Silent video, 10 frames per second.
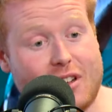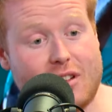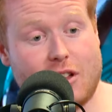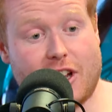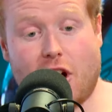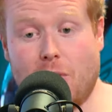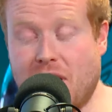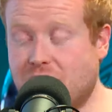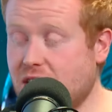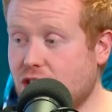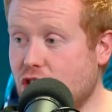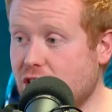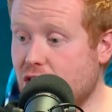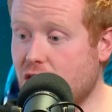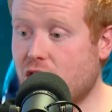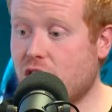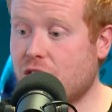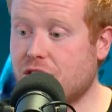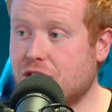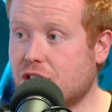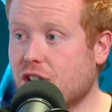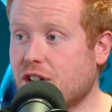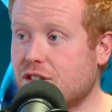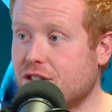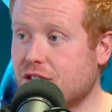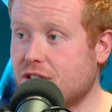like I'll make, say, a chili con carne tonight.